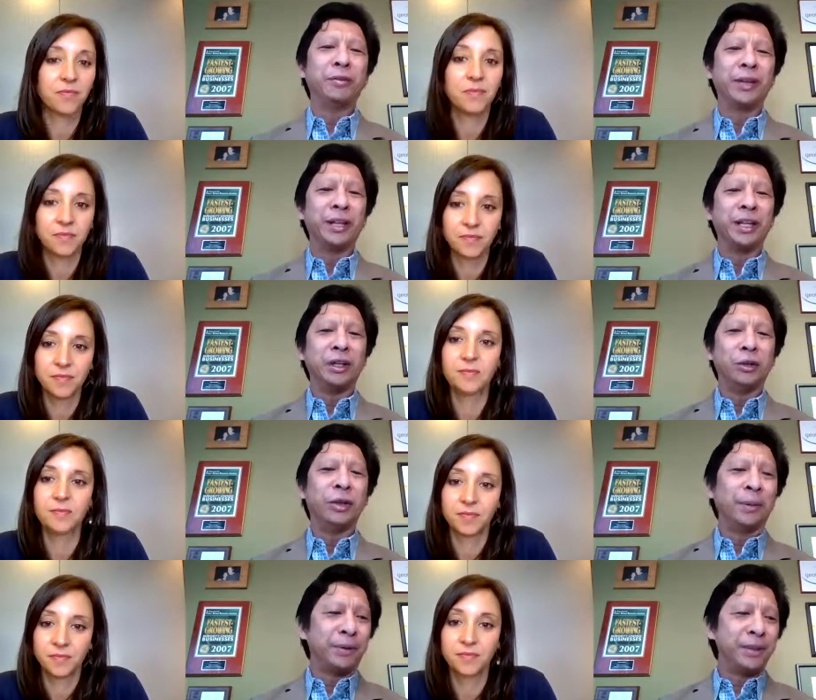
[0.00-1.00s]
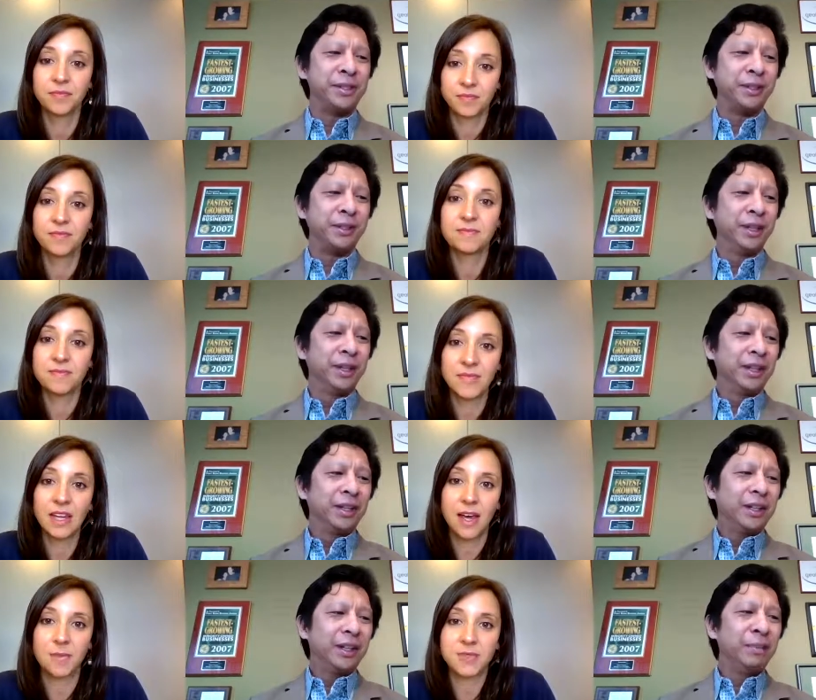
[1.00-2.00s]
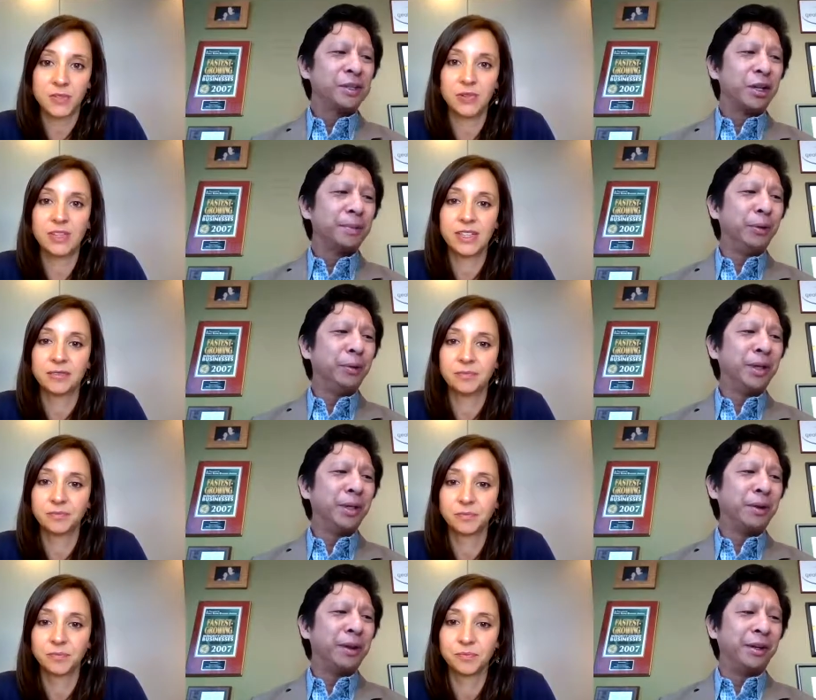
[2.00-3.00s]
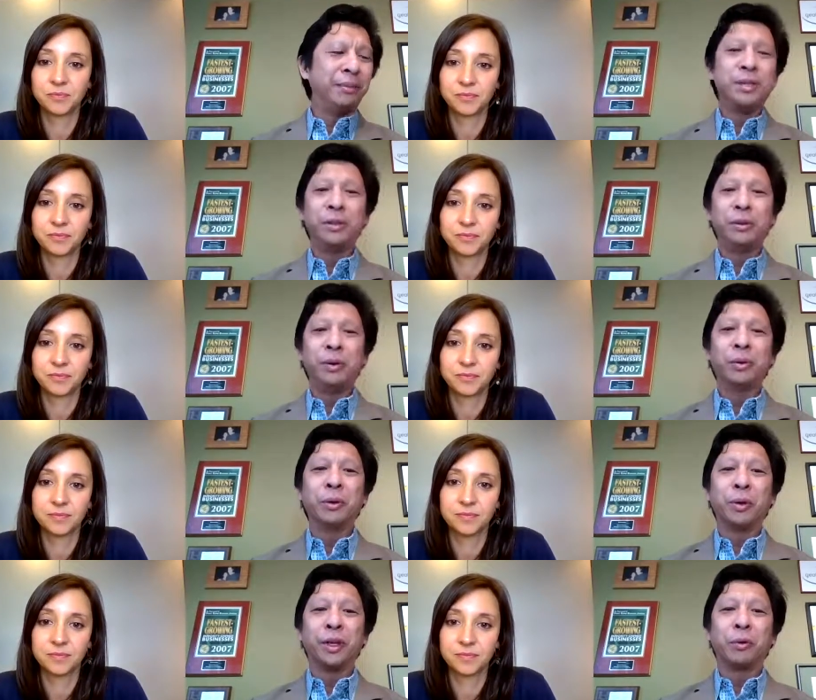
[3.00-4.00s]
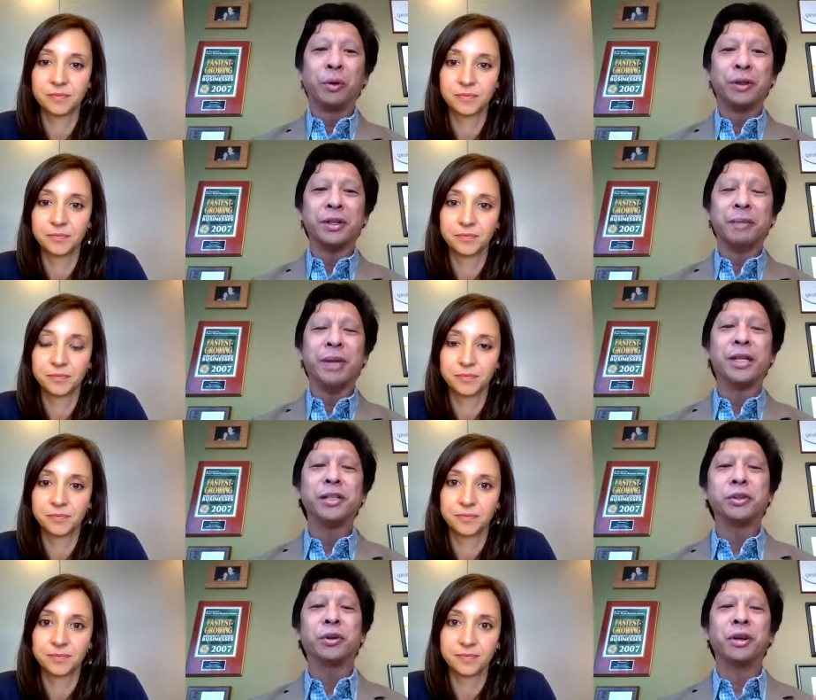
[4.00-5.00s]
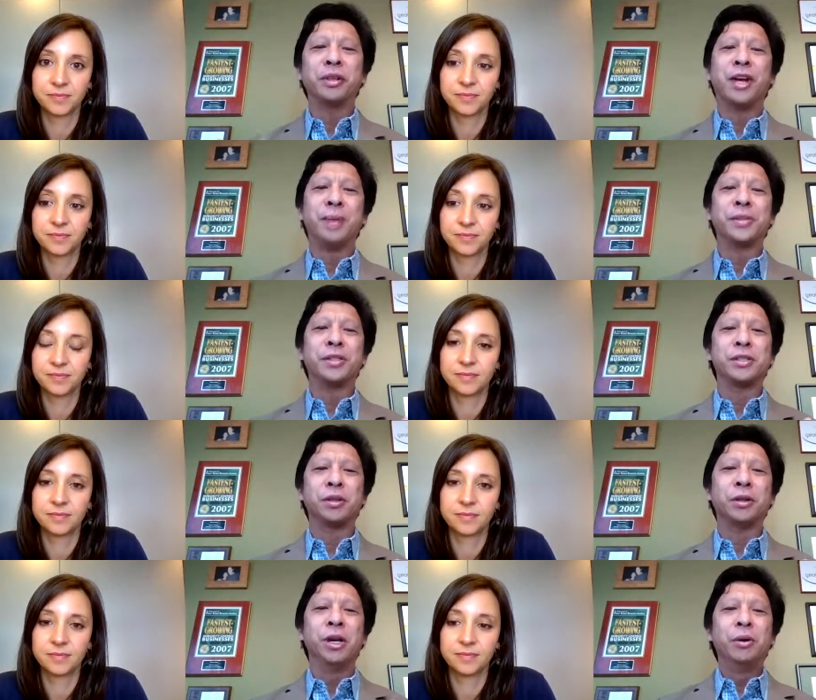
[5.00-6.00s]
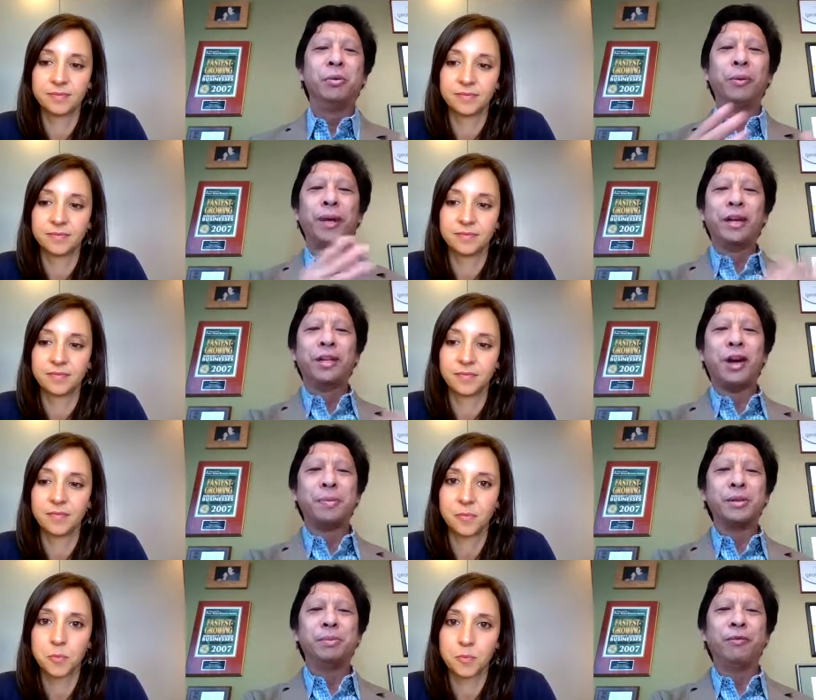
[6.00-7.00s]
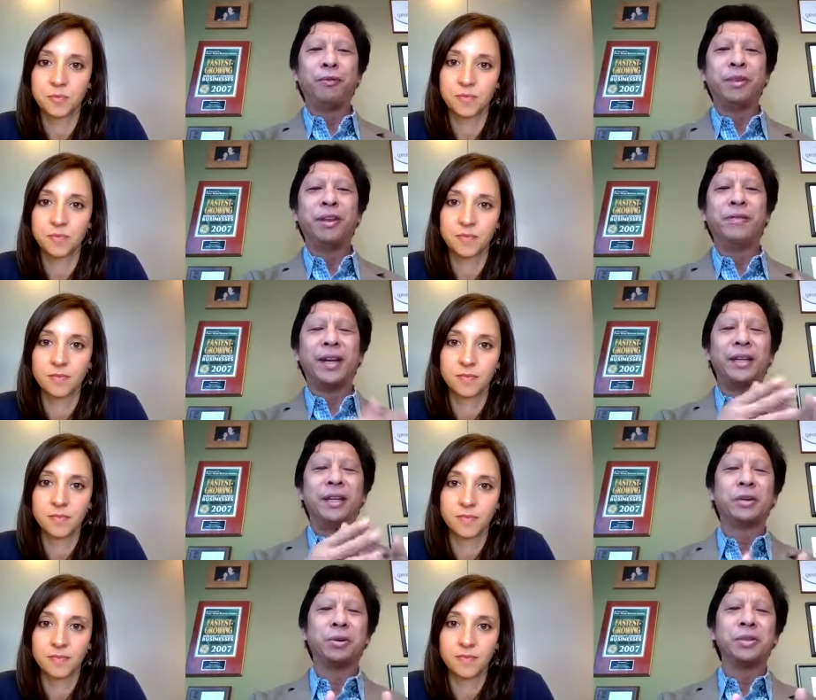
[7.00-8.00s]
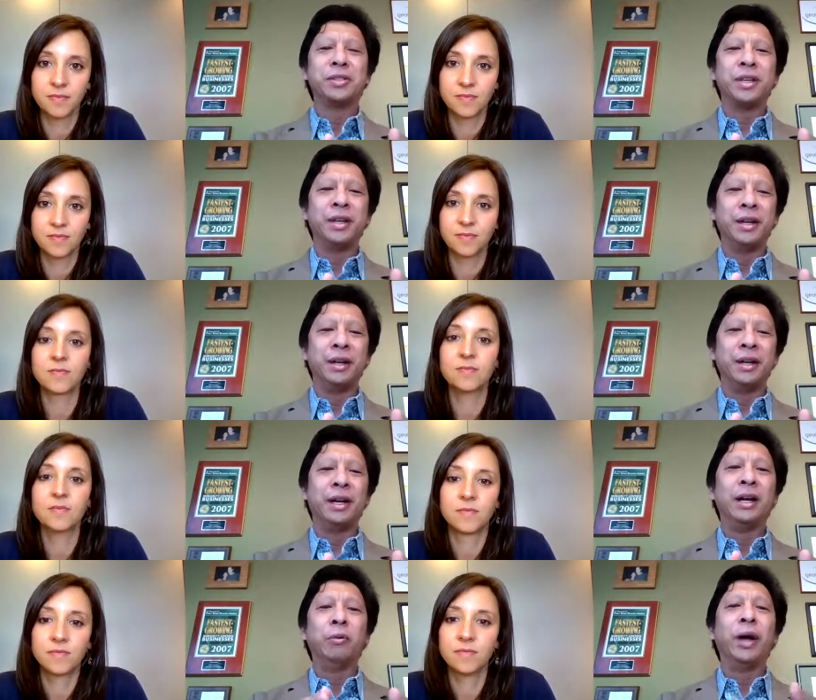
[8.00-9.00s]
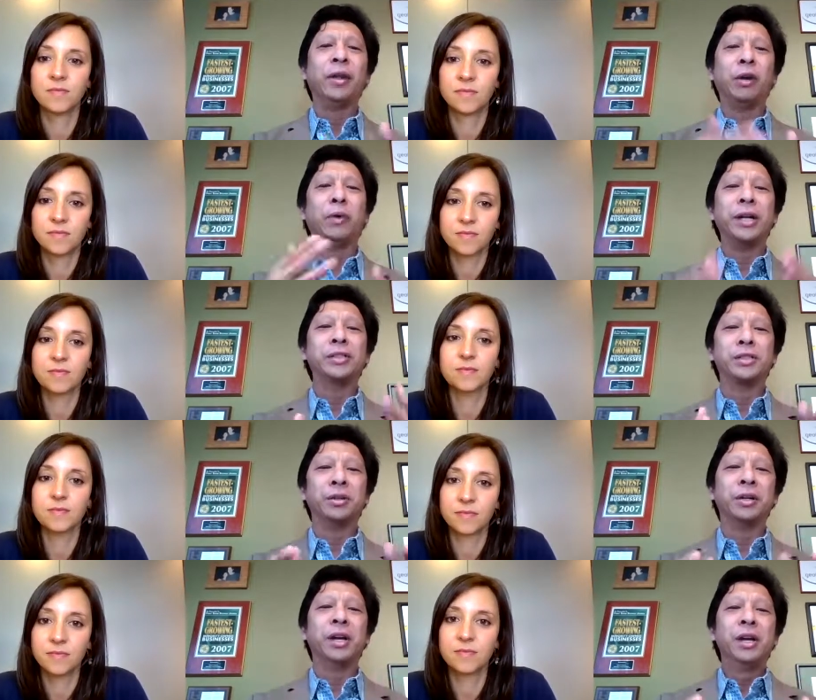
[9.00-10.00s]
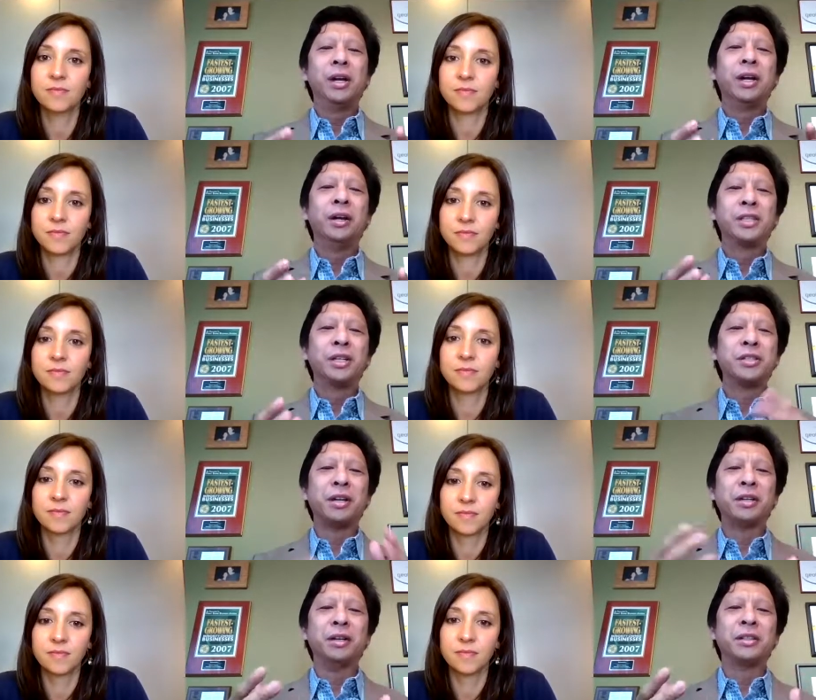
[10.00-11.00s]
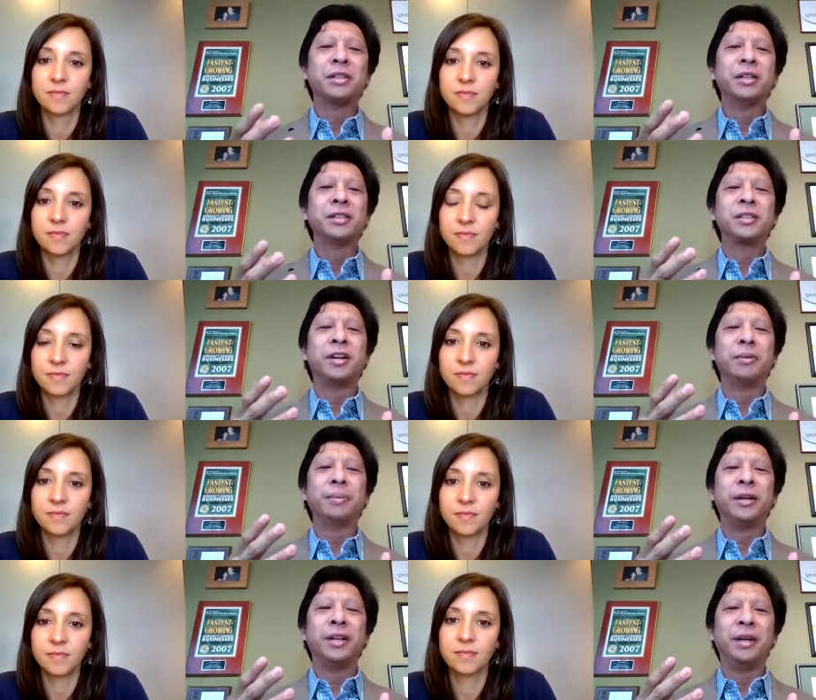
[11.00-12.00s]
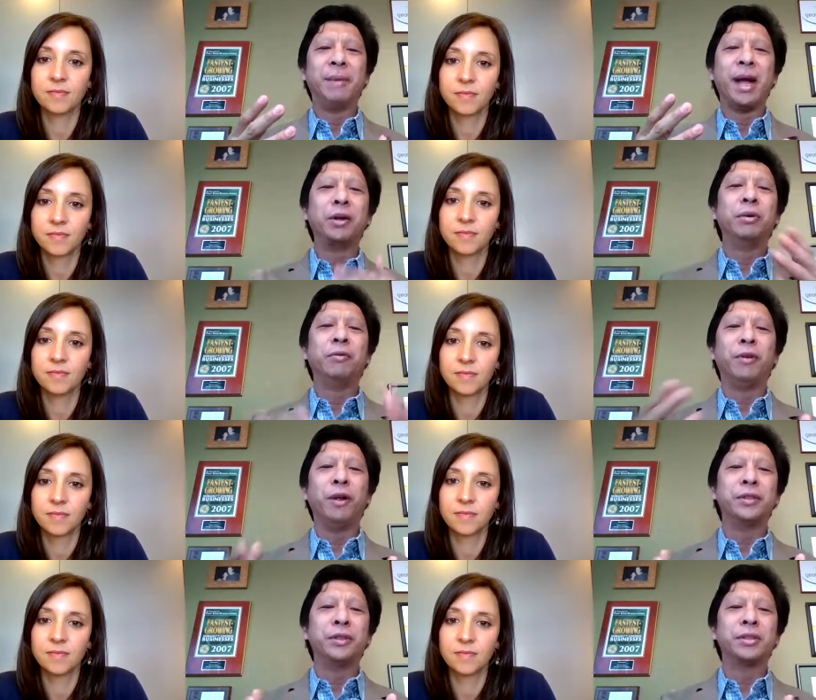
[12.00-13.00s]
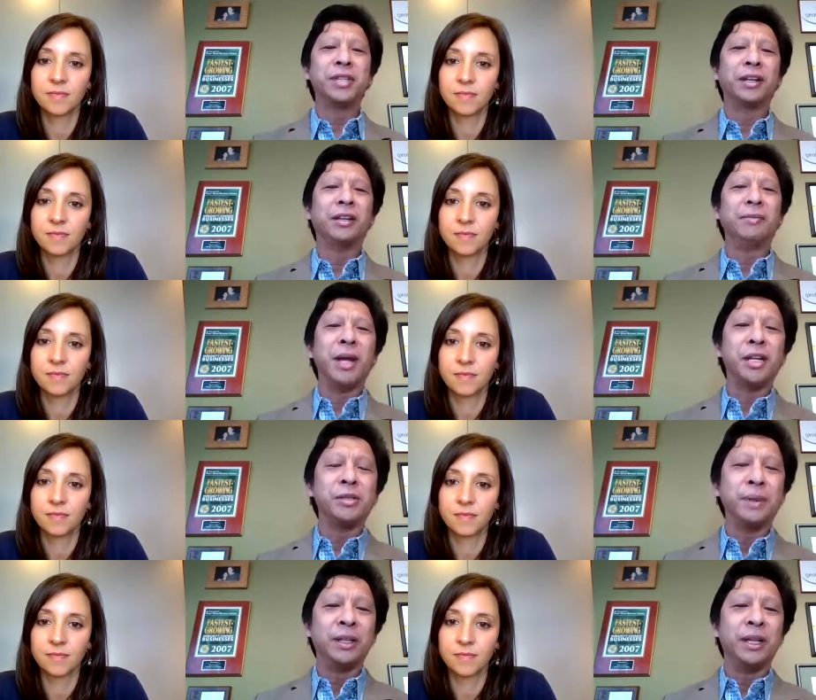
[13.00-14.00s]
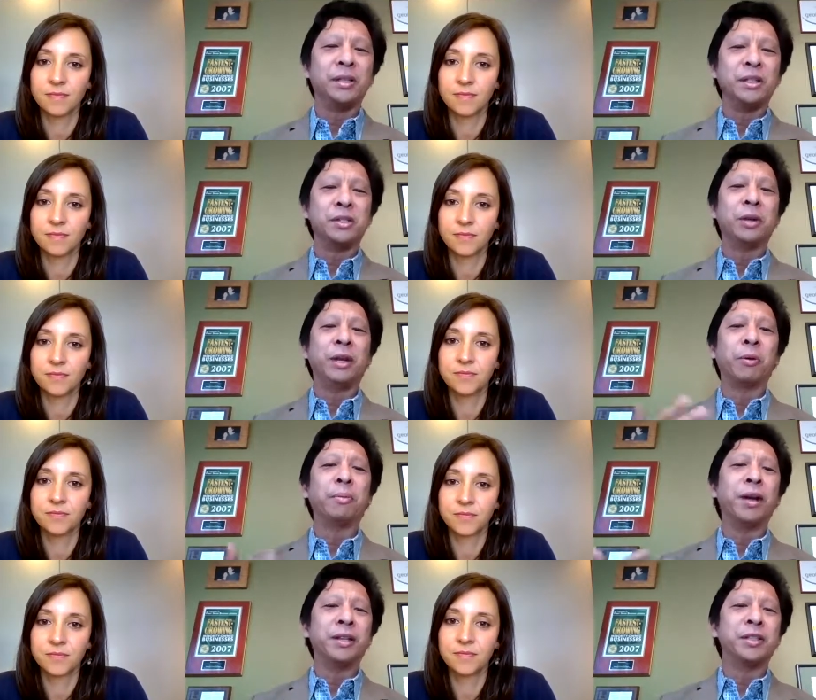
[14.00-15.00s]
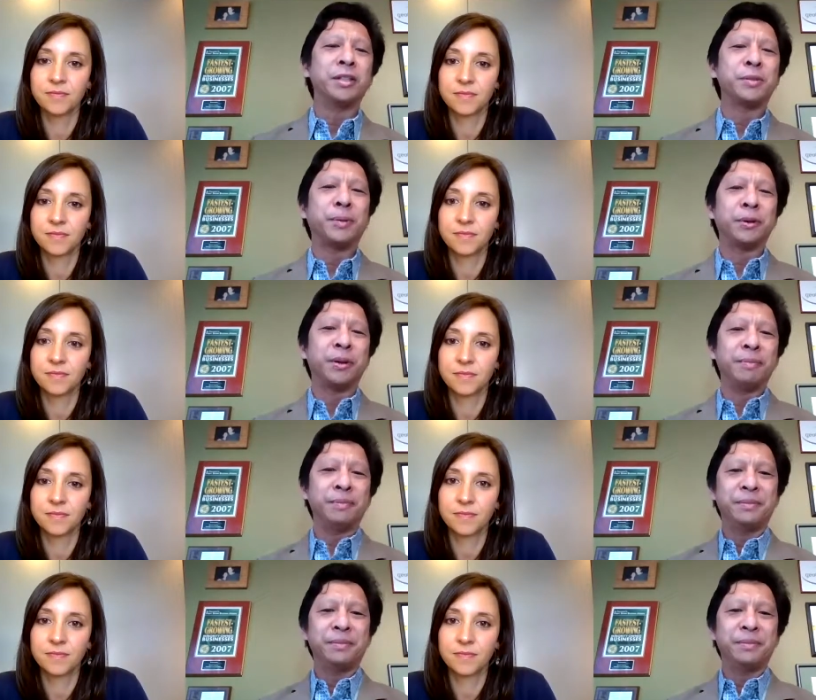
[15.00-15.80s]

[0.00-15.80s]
Speaker 1: feel like they know that person. Absolutely. And let's talk about one other item too. We, we really worked on making sure adoption. So while we had adoption before the event, and of course uh, uh, while they registered, uh, tell us talk, let's talk about um, how you involved your executive management, and so they were bought into this program.